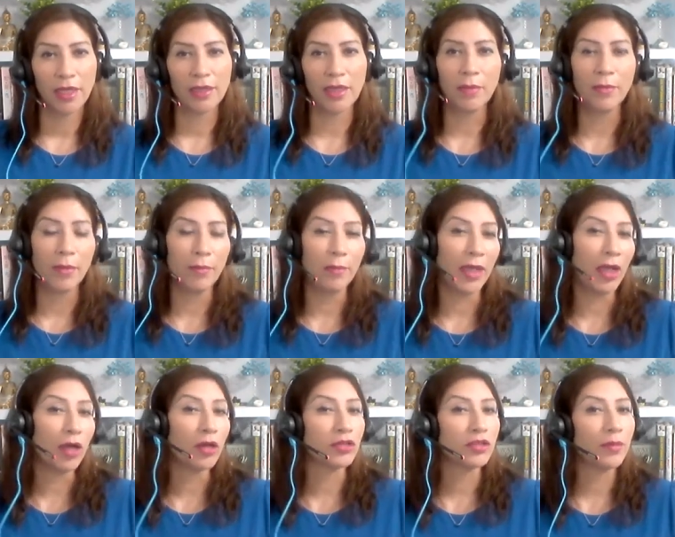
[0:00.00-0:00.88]
That
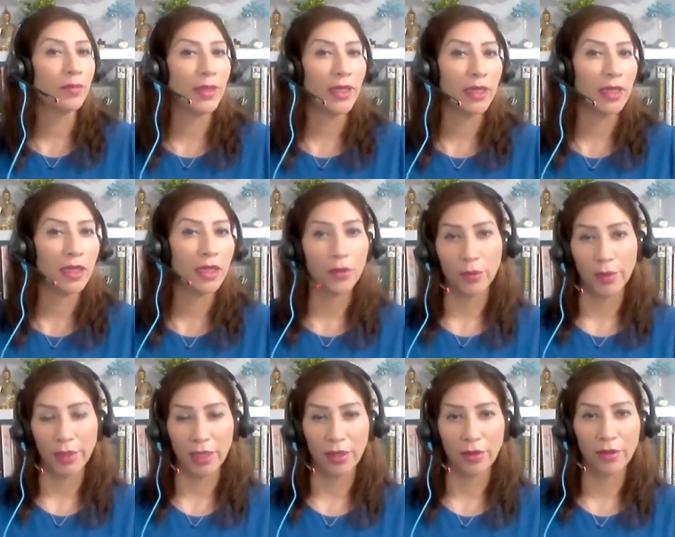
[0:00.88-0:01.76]
may also be
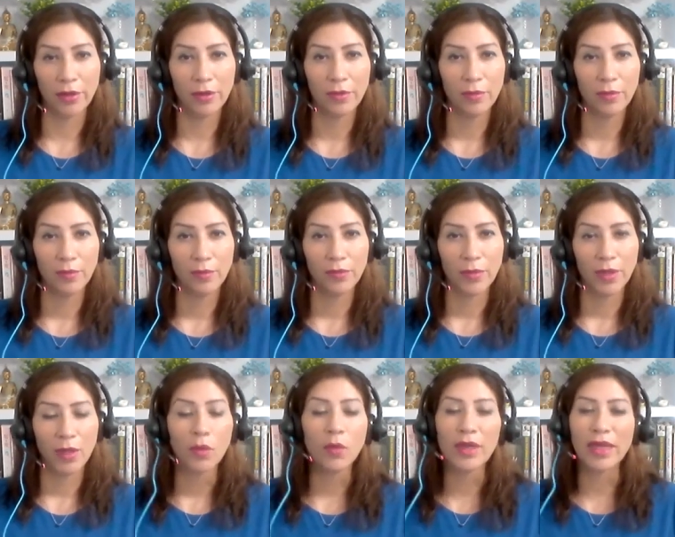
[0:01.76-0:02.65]
career.
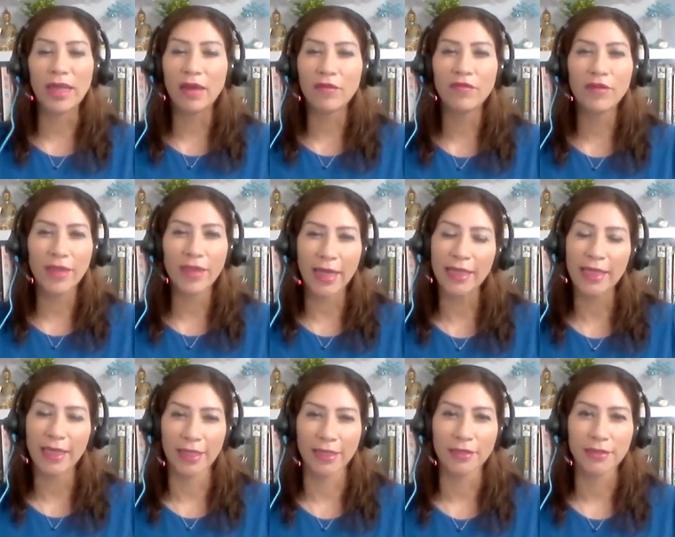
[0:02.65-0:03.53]
Whatever
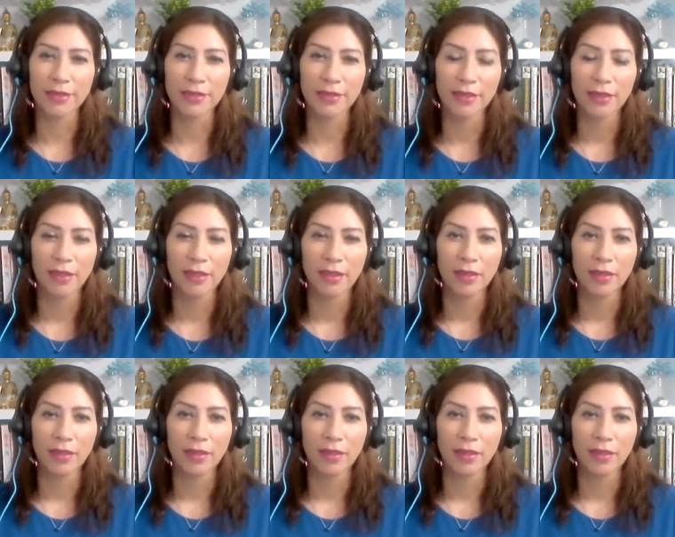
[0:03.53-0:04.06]
that is,